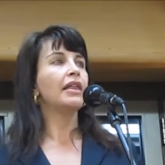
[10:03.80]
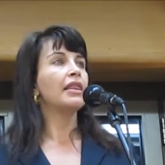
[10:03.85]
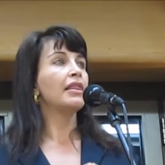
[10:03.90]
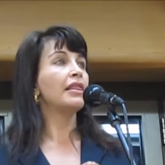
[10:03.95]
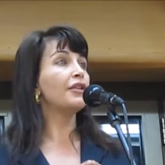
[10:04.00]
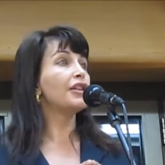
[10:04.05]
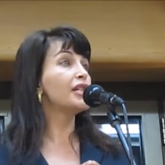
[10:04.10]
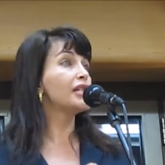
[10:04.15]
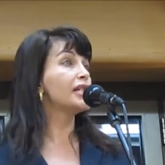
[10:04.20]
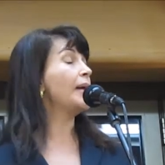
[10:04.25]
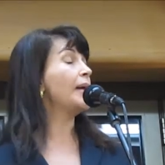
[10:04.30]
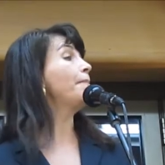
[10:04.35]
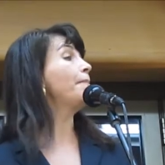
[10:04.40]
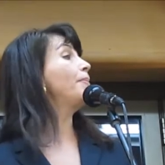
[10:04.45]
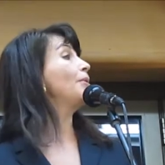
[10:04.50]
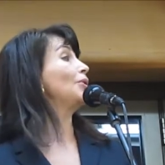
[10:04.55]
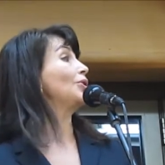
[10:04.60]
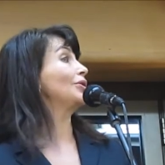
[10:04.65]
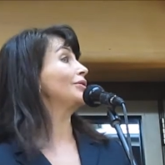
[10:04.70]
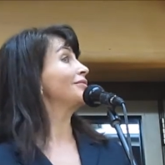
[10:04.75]
the
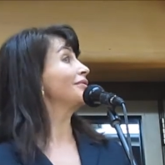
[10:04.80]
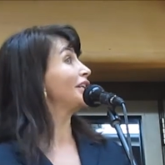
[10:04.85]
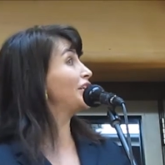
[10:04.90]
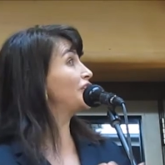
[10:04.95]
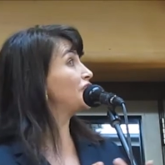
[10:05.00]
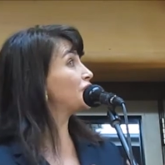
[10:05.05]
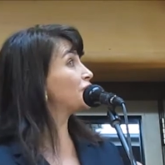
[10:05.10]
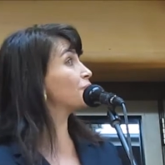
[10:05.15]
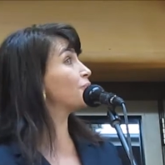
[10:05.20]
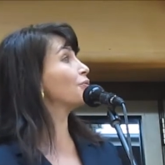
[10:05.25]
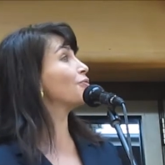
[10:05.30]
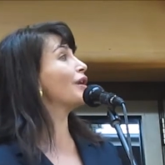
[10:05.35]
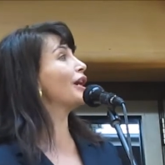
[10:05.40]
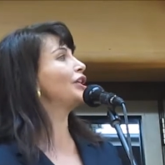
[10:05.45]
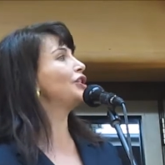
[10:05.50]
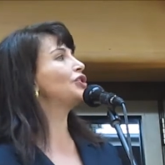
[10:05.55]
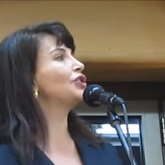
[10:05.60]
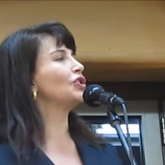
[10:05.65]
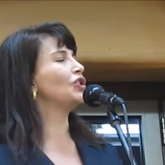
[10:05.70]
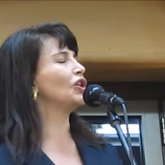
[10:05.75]
simple,
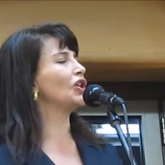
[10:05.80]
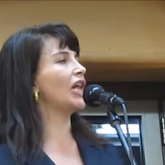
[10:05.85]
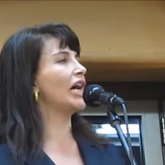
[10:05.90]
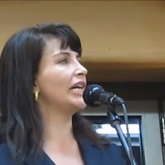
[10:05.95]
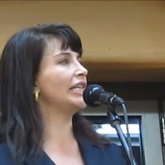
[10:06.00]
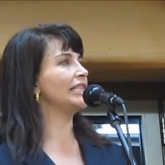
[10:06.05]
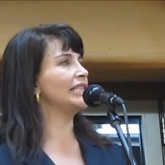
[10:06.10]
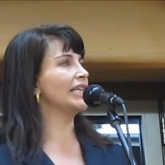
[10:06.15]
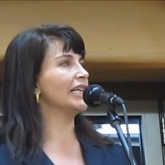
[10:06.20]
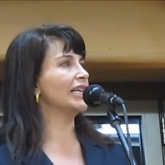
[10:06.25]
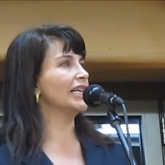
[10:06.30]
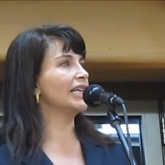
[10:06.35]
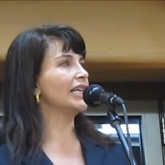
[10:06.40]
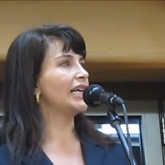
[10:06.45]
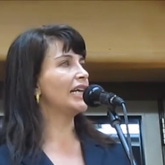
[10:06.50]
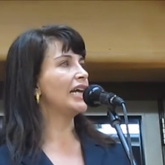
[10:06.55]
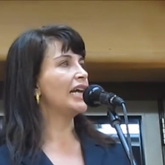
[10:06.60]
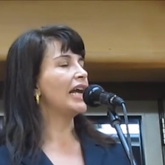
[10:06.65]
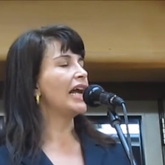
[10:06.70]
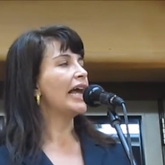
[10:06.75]
inspirational idea,
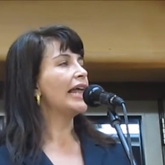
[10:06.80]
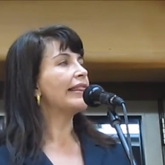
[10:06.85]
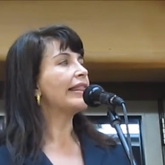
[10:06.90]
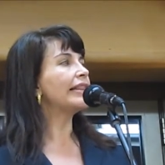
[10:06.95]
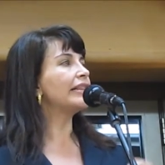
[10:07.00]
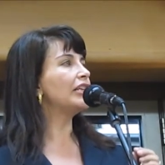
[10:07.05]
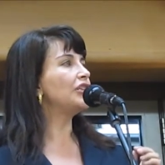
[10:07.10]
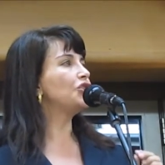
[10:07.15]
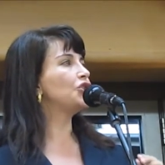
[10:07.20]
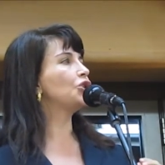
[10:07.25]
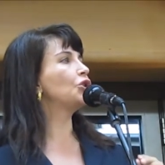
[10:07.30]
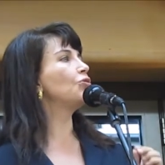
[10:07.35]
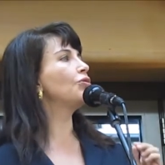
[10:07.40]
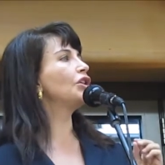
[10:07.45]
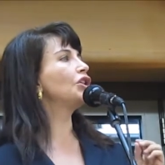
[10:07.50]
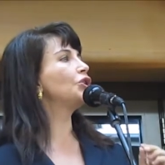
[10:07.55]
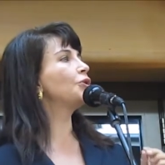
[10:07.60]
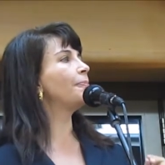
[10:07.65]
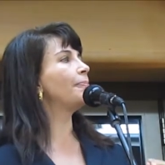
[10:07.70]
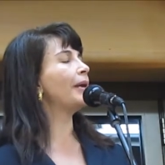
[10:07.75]
that the
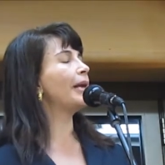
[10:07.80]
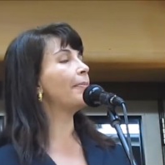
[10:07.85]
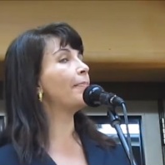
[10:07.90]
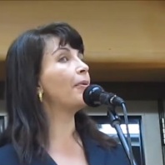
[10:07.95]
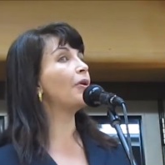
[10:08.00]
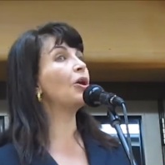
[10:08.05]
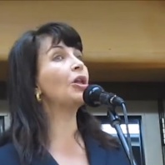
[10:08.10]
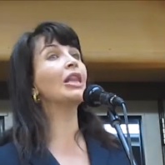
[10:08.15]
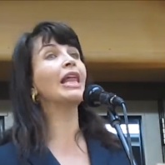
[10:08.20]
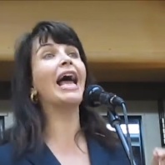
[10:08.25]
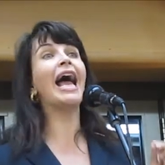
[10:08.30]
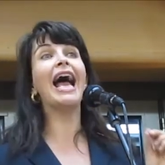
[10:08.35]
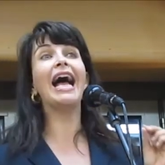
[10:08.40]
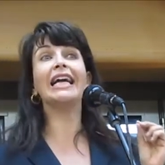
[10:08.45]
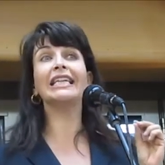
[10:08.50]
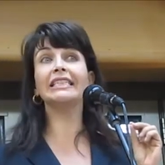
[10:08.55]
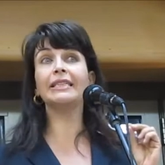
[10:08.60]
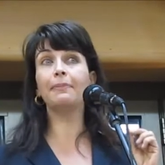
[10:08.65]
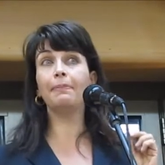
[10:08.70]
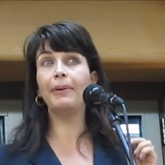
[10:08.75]
Jewish people
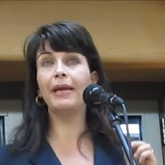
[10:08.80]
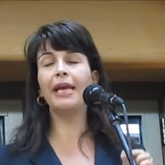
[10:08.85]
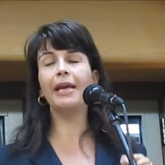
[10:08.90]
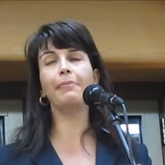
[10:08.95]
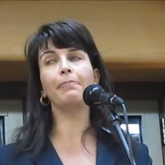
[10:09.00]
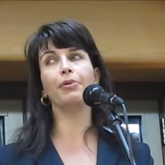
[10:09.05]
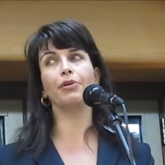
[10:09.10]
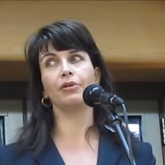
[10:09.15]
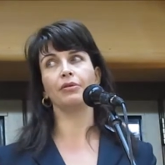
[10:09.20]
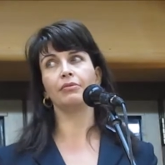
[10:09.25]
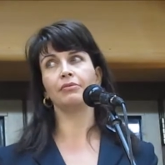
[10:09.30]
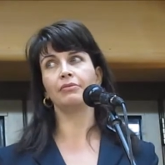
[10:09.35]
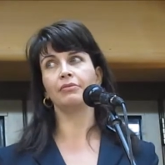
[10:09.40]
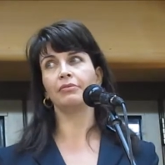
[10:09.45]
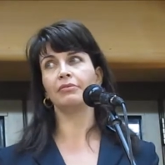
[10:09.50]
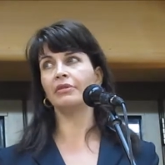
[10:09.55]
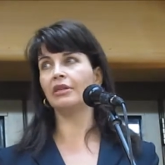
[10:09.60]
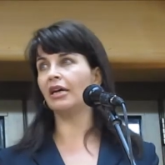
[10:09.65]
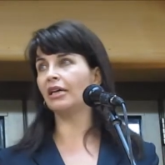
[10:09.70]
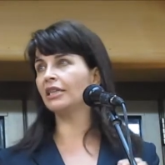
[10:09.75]
as a people,
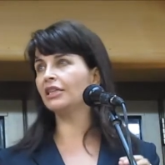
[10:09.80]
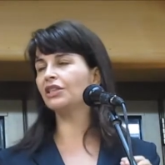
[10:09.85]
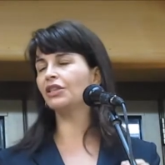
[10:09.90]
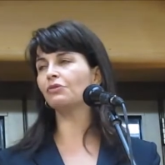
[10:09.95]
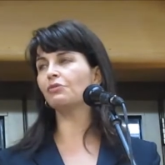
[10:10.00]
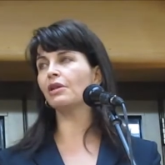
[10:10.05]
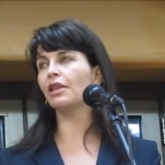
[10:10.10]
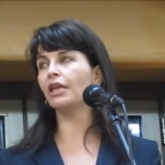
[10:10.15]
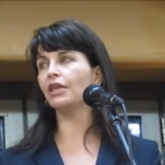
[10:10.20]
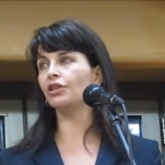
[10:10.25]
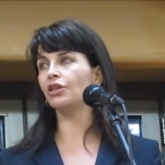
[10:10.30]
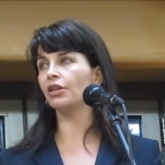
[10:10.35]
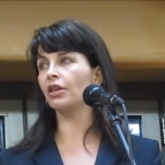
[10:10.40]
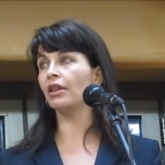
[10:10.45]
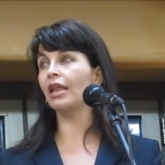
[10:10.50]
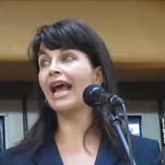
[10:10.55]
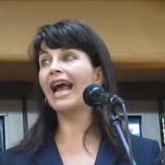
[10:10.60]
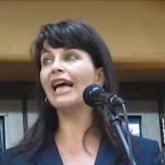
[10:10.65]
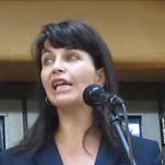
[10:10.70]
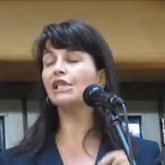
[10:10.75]
not as a religion,
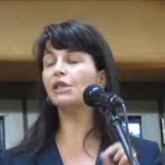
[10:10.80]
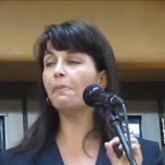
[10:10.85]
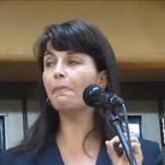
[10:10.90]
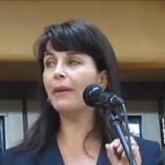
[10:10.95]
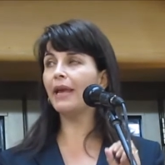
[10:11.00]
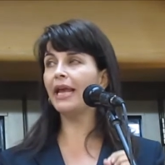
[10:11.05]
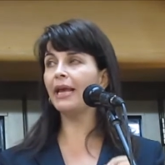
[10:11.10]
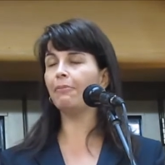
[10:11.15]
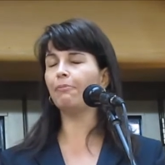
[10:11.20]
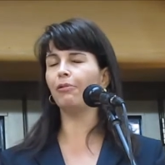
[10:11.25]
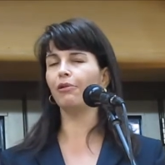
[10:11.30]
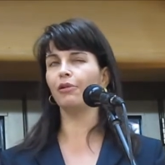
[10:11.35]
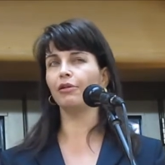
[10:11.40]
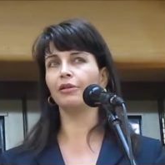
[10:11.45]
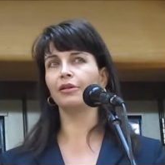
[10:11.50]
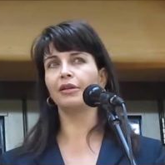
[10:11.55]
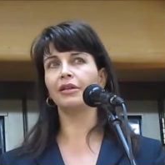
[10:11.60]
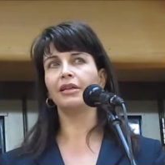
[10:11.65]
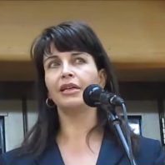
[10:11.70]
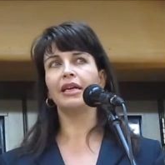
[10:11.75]
as a people,
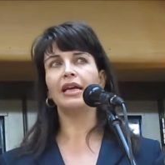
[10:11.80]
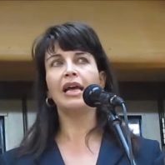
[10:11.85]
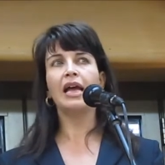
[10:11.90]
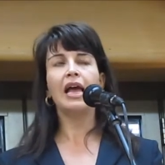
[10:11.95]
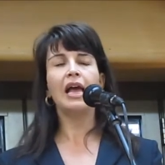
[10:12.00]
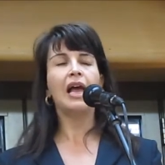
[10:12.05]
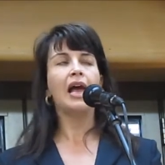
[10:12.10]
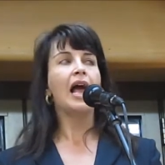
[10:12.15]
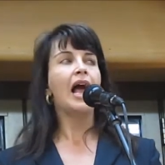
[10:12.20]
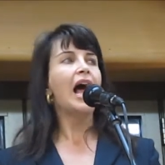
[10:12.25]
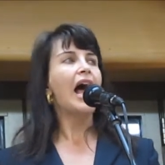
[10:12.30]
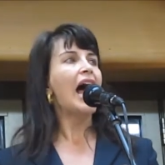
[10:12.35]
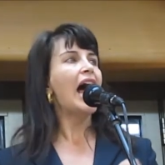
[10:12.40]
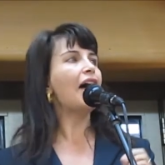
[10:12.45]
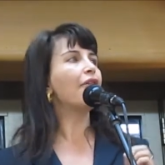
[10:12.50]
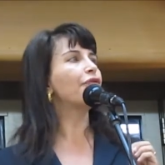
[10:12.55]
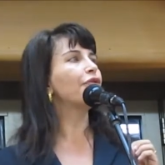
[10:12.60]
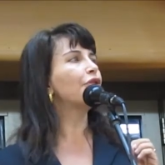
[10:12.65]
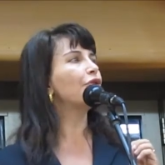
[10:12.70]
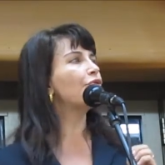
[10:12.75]

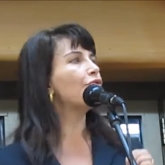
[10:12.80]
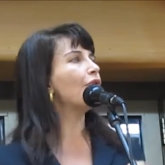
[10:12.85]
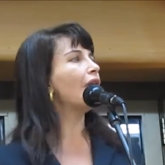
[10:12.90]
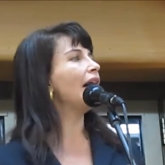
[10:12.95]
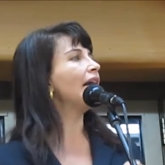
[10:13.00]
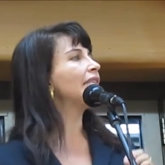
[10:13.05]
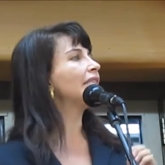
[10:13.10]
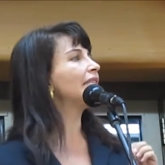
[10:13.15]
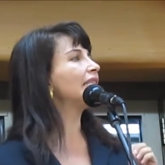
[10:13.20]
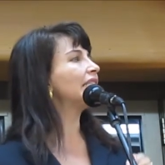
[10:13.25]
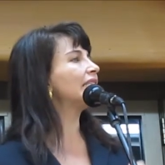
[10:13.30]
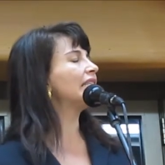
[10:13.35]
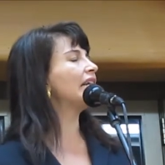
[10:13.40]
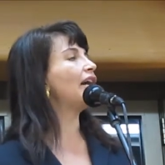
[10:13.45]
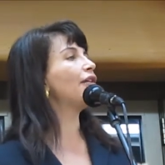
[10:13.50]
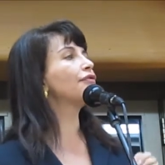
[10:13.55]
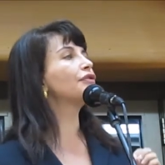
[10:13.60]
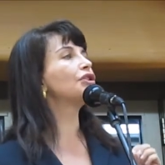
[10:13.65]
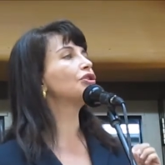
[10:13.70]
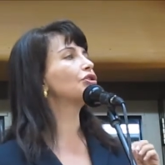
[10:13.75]
have the right to
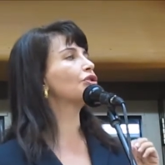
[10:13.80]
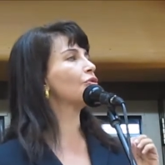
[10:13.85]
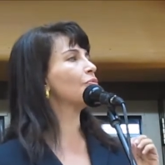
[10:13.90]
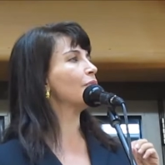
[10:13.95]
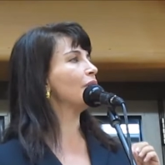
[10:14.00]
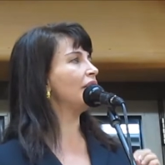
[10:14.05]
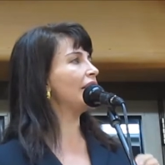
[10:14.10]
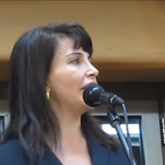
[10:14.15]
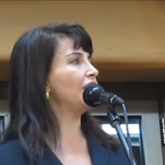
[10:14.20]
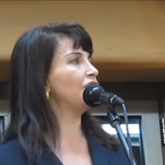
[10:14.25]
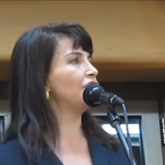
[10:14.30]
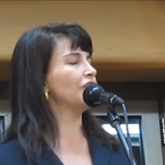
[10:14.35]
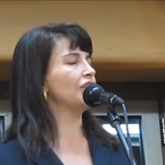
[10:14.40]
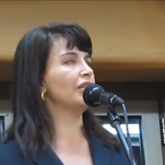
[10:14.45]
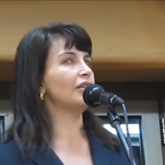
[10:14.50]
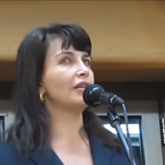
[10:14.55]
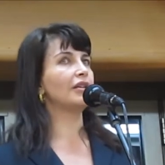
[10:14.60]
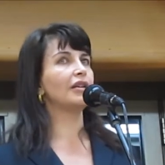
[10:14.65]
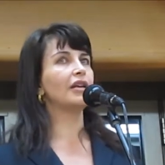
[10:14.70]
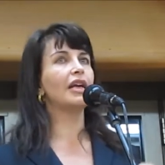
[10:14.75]

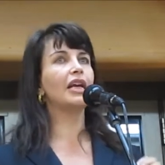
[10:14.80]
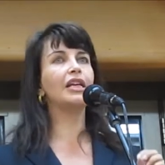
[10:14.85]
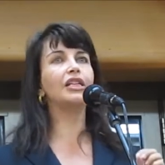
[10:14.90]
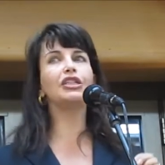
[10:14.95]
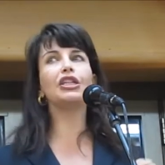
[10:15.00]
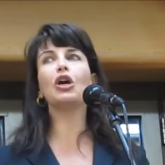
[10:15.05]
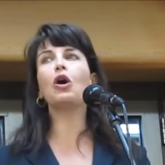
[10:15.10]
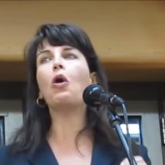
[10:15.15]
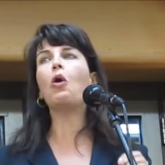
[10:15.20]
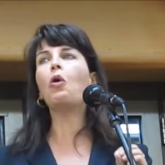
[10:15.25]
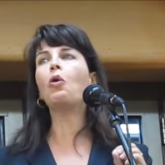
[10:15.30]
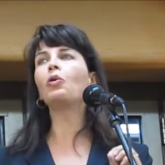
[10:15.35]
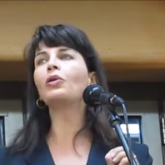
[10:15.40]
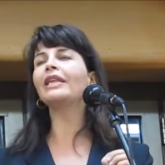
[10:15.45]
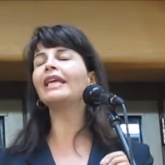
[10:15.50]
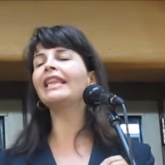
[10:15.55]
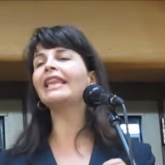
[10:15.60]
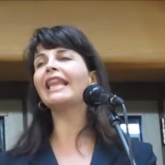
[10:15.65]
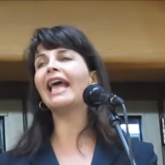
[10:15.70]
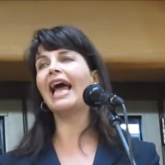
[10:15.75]
self-determination in the
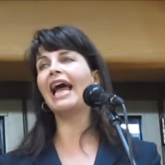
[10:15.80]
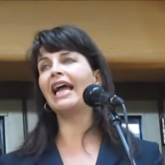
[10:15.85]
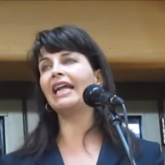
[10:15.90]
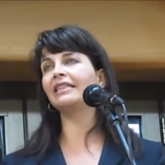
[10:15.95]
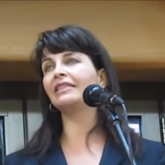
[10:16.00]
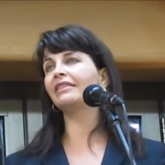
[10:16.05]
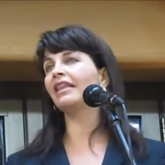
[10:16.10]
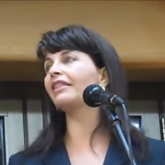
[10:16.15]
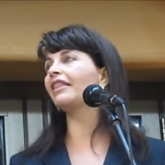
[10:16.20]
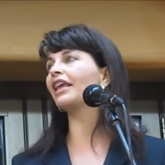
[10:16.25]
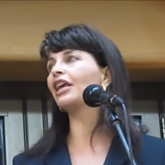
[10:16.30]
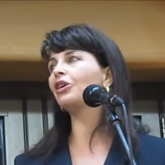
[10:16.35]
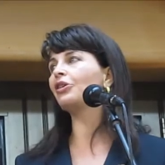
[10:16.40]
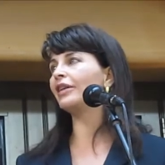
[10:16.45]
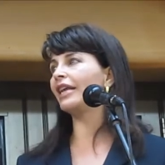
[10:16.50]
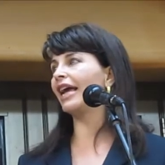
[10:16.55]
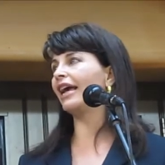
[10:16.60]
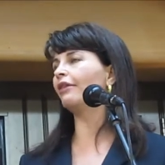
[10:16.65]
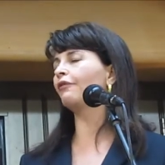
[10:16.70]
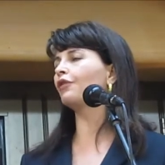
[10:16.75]
only land that they
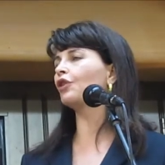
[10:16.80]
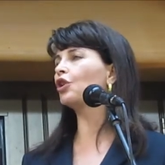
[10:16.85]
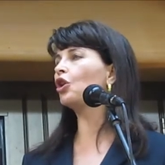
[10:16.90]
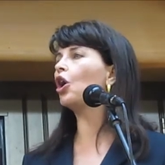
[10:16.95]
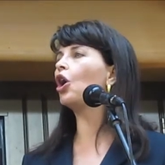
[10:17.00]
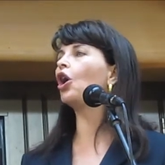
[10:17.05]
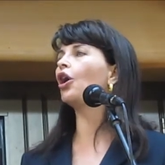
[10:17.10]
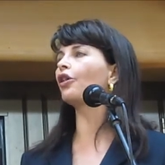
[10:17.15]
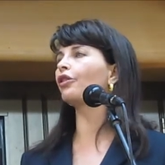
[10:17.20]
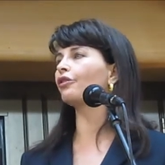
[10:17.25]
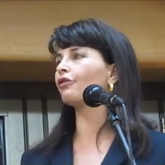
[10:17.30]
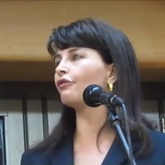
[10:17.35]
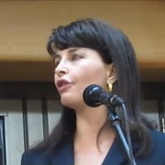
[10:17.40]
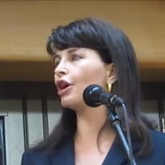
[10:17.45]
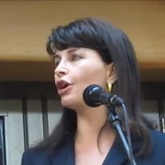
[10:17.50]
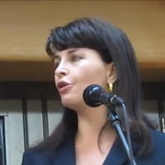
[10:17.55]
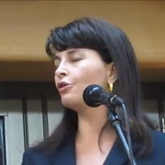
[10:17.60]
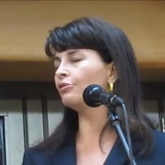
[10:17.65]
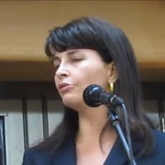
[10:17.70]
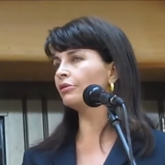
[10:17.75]
could ever call
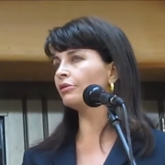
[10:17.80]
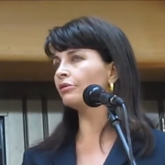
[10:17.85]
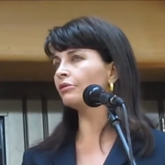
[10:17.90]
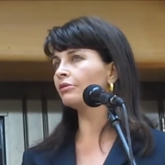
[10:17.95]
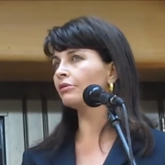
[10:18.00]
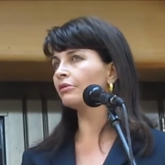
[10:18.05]
their own,